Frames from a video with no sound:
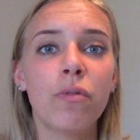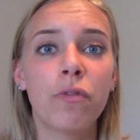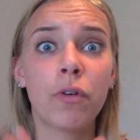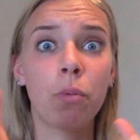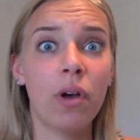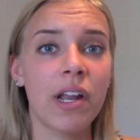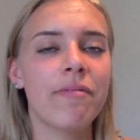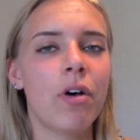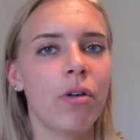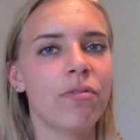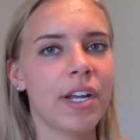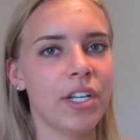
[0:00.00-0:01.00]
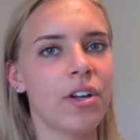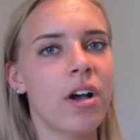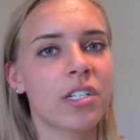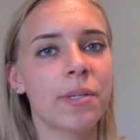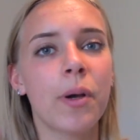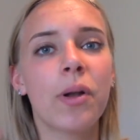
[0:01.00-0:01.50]
for what I've already
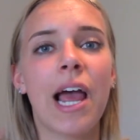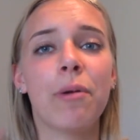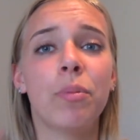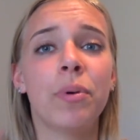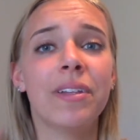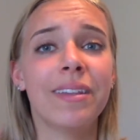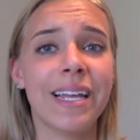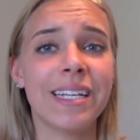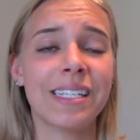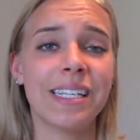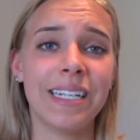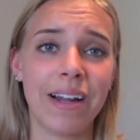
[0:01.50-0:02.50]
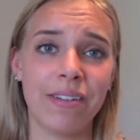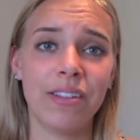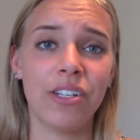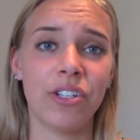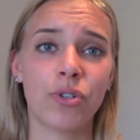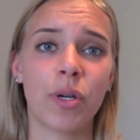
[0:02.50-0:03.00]
talked about, I will put links down in
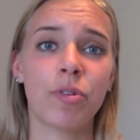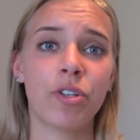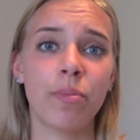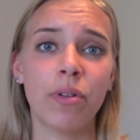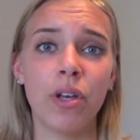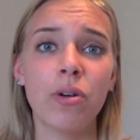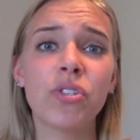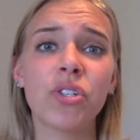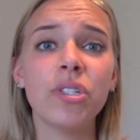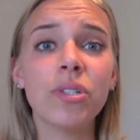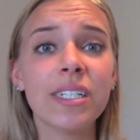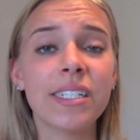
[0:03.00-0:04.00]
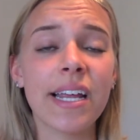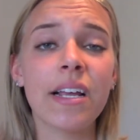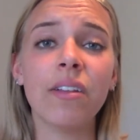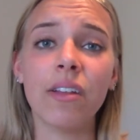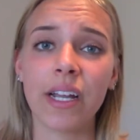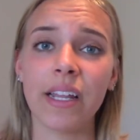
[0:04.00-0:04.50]
the description below so you can take
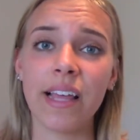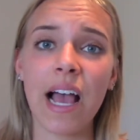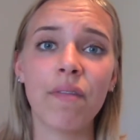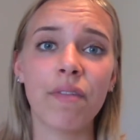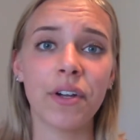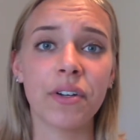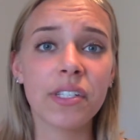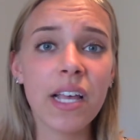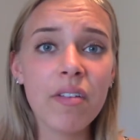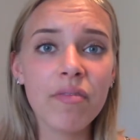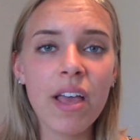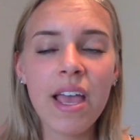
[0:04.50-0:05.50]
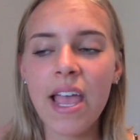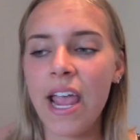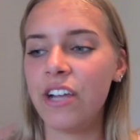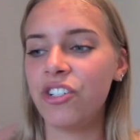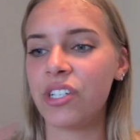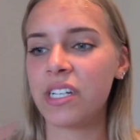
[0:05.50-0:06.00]
a look at that for yourself
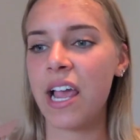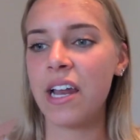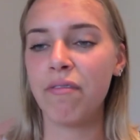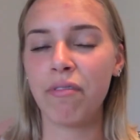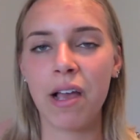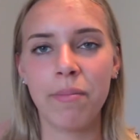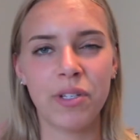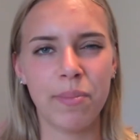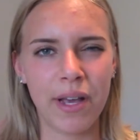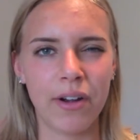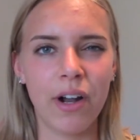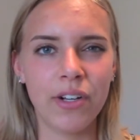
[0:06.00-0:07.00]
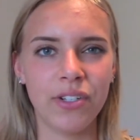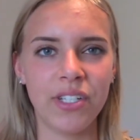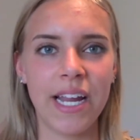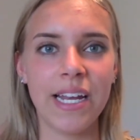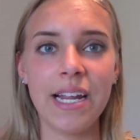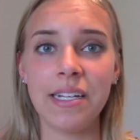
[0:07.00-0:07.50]
and just kind of come to better
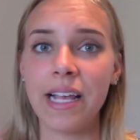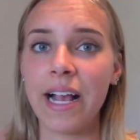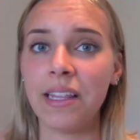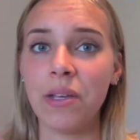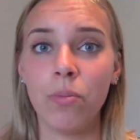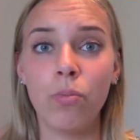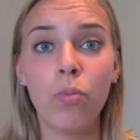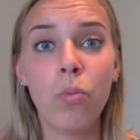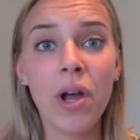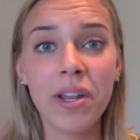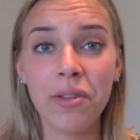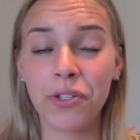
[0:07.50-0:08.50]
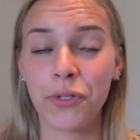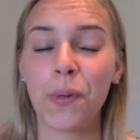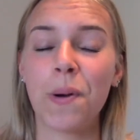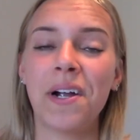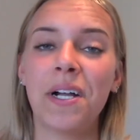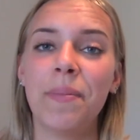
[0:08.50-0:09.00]
understand exactly what those
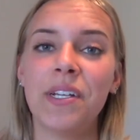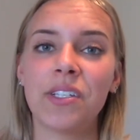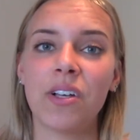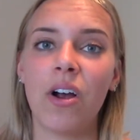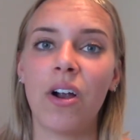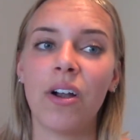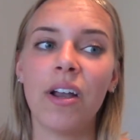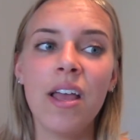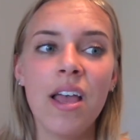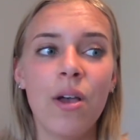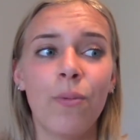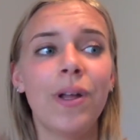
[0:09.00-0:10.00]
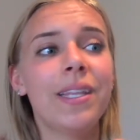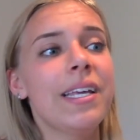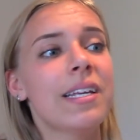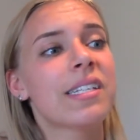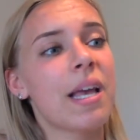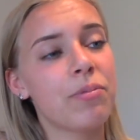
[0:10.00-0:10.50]
requirements are, what the
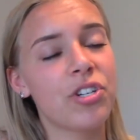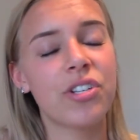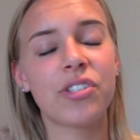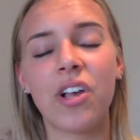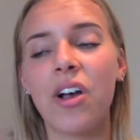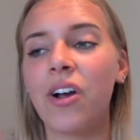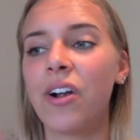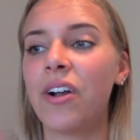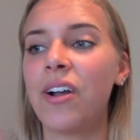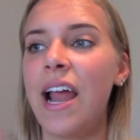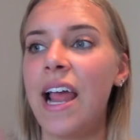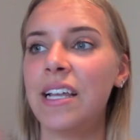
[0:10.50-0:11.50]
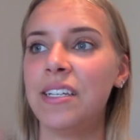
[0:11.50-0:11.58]
exceptions are, and